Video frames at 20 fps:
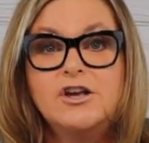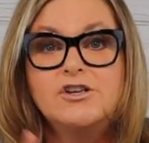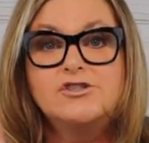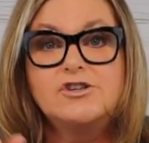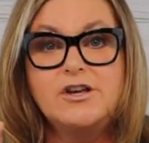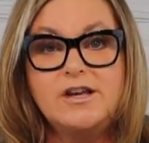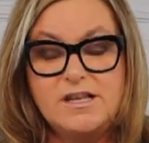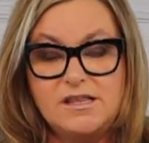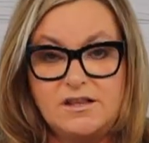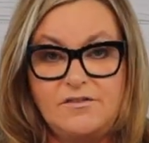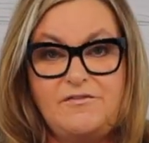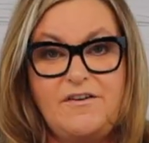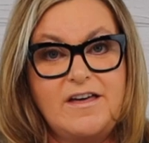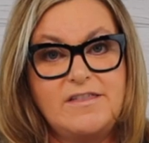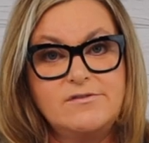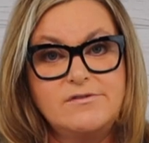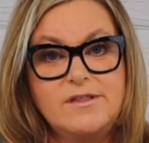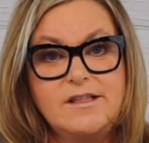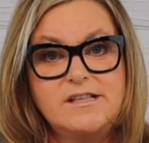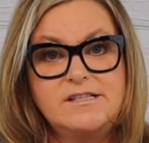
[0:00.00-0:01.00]
So you get the
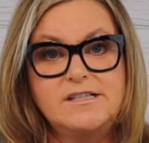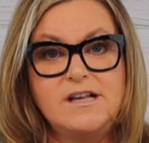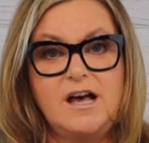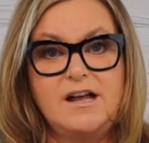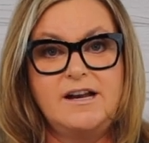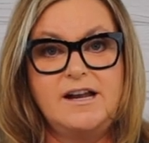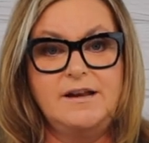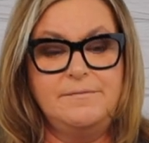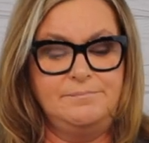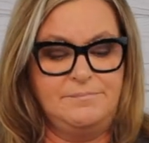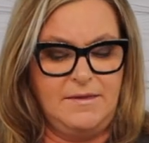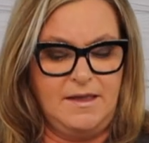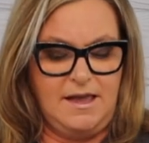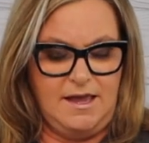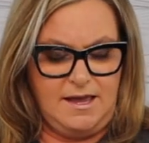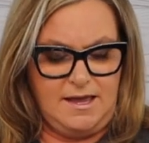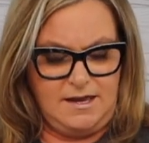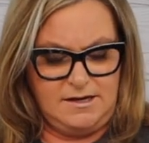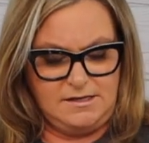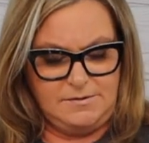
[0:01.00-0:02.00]
feather that's on it,
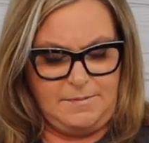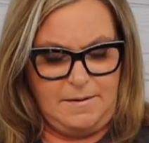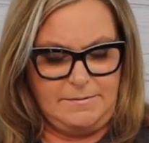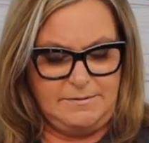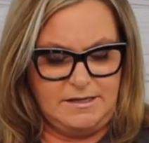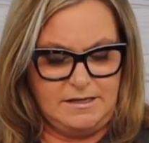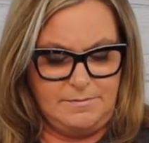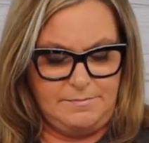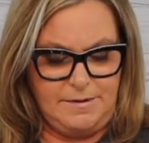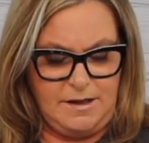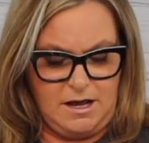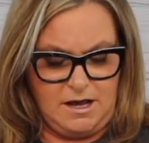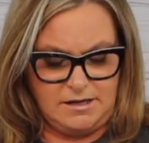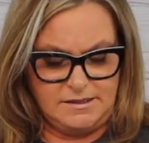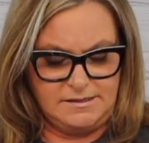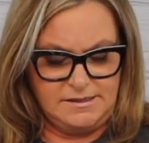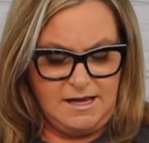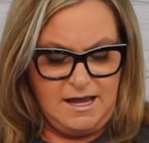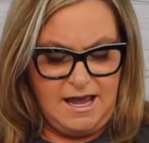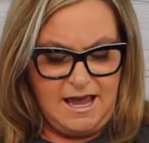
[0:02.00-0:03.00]
and it's probably in the
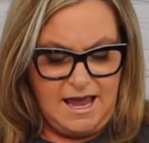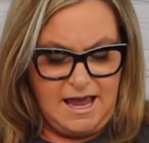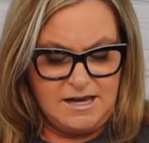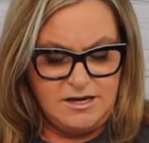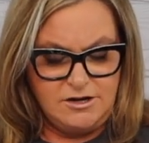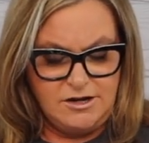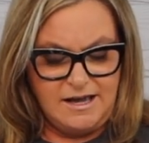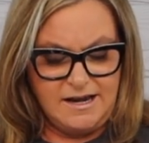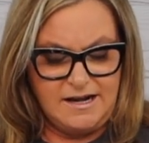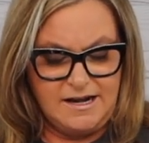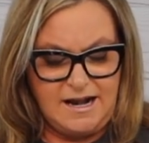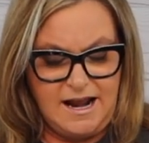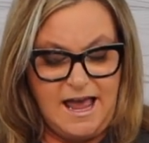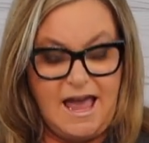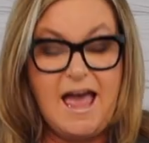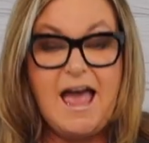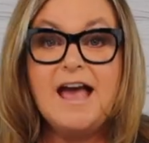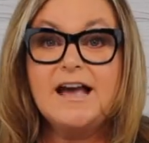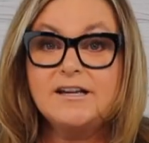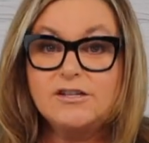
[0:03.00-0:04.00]
box, and you get
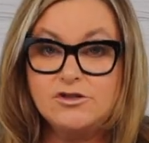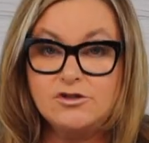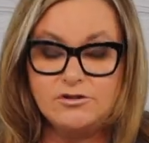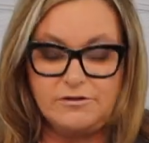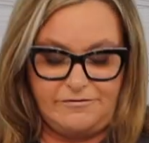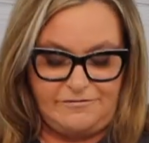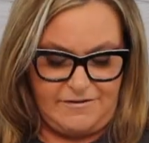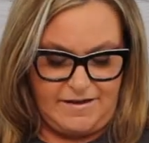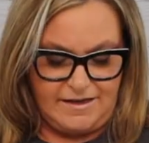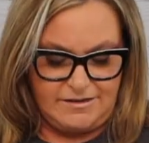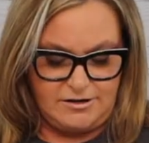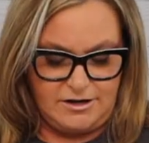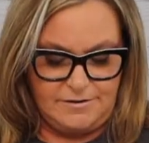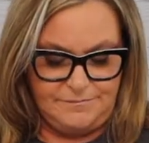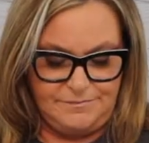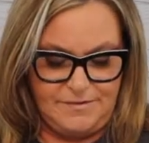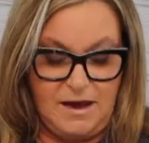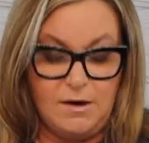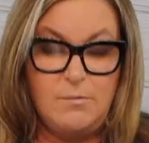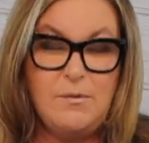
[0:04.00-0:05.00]
an extra feather.
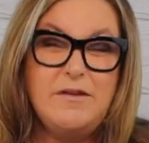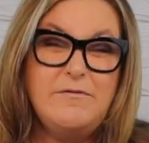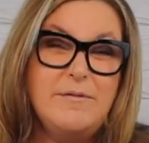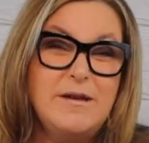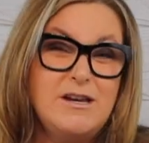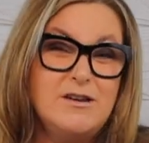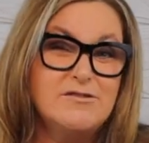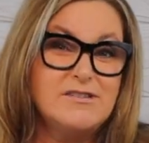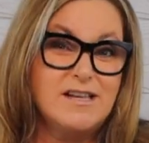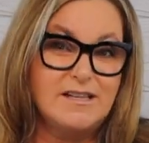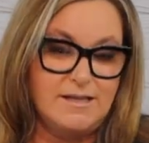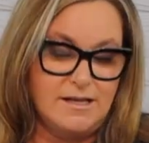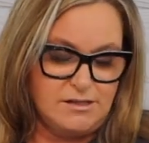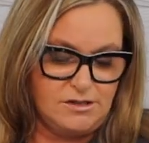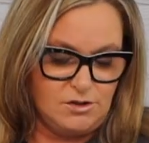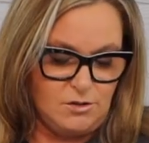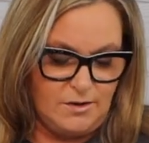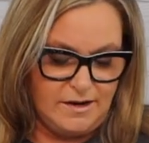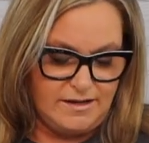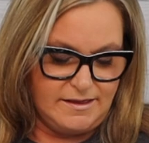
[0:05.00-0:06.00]
And we've been using
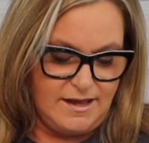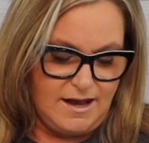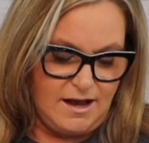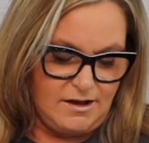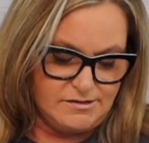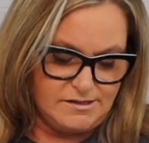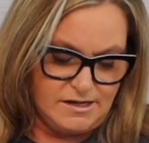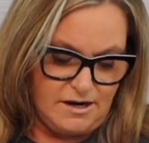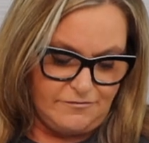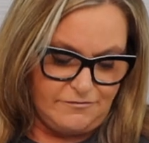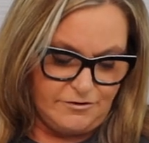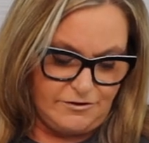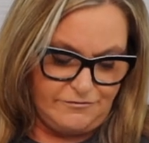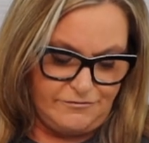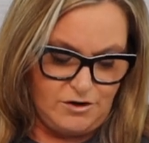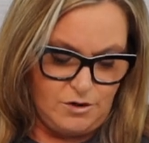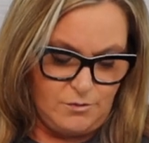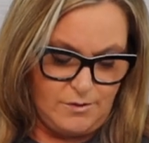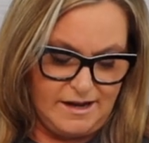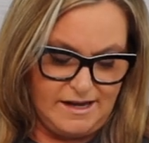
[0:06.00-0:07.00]
this toy in the house now for
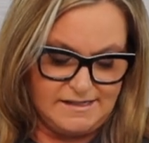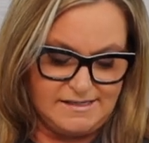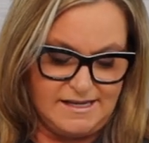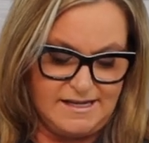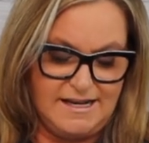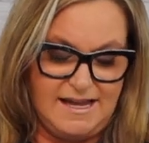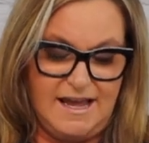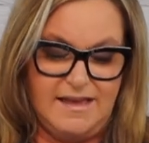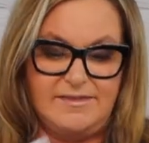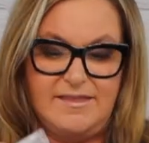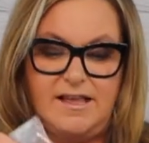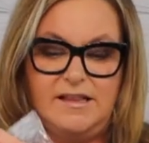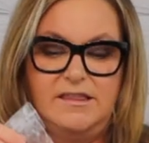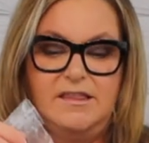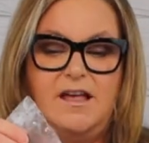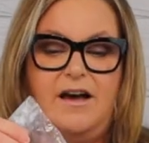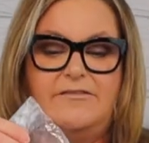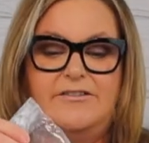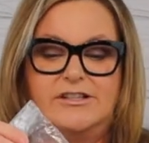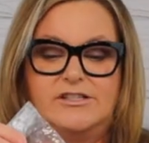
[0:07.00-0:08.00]
a few weeks, and again, they
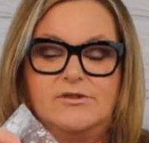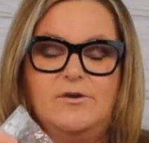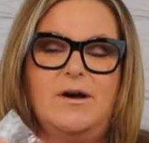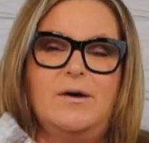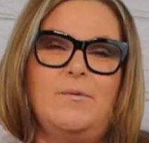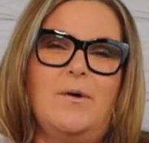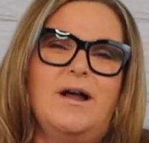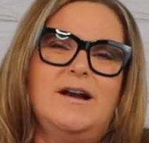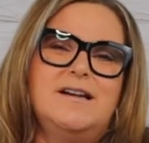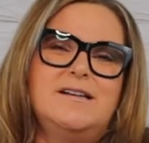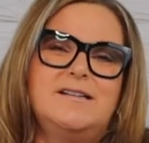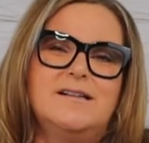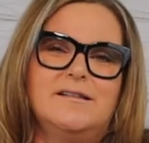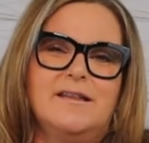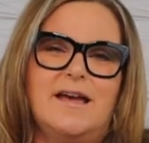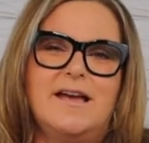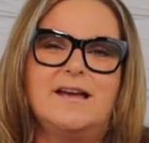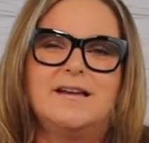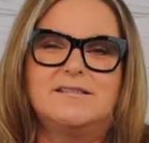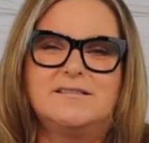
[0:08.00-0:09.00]
love it. So I wanted to
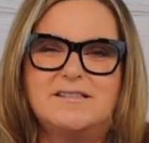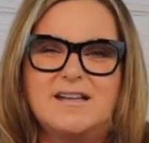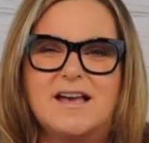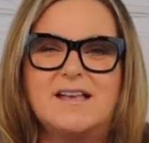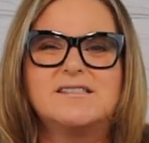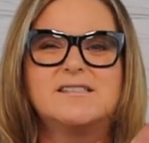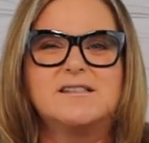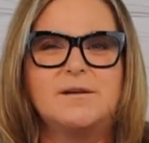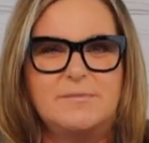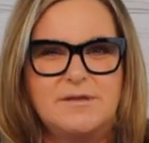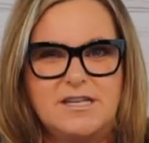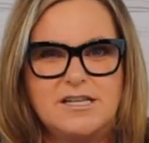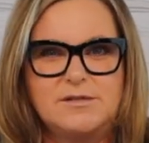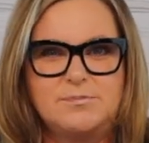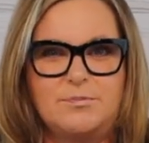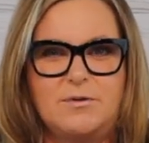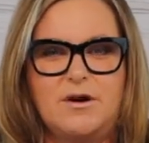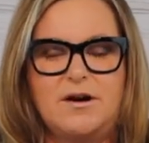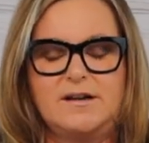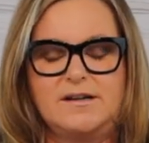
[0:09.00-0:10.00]
like test some of
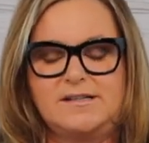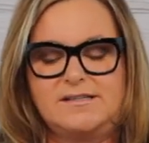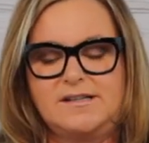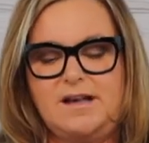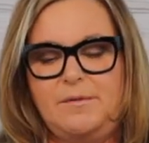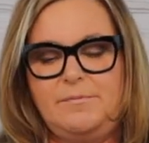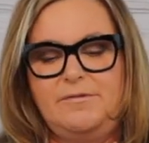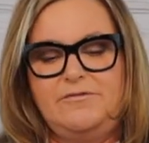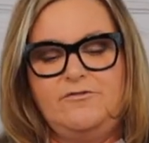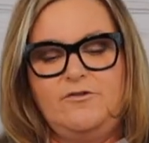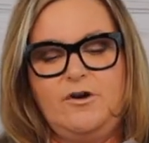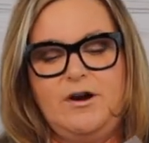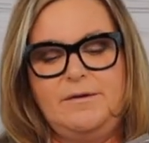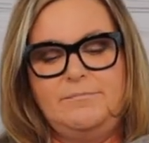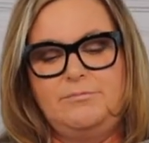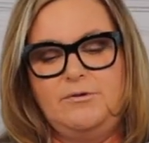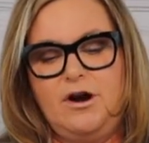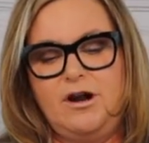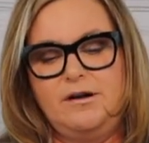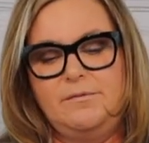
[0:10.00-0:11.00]
these products out before I
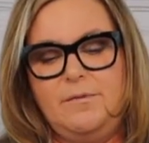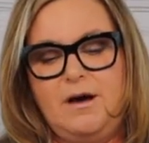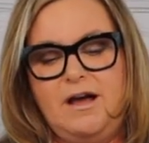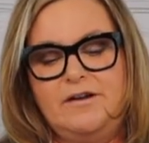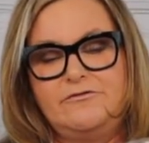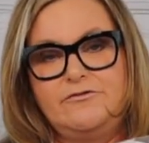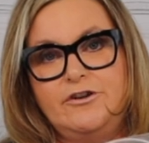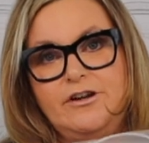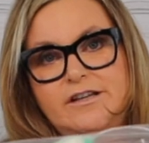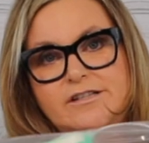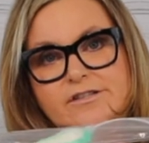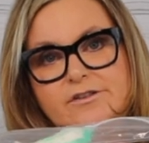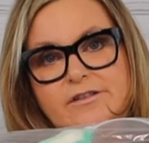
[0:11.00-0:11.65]
brought them on for you.